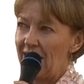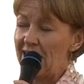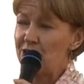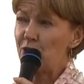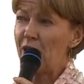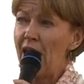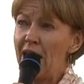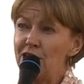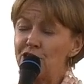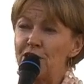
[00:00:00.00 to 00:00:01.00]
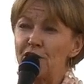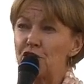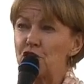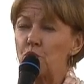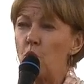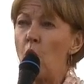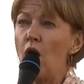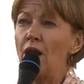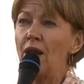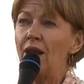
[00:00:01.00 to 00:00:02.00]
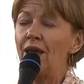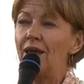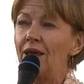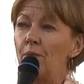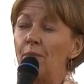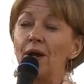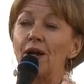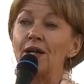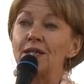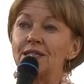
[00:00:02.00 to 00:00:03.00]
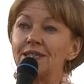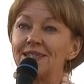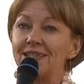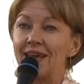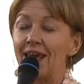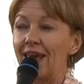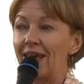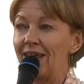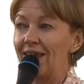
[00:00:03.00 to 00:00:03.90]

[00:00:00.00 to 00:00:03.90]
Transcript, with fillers: And occasionally there's just one bird singing.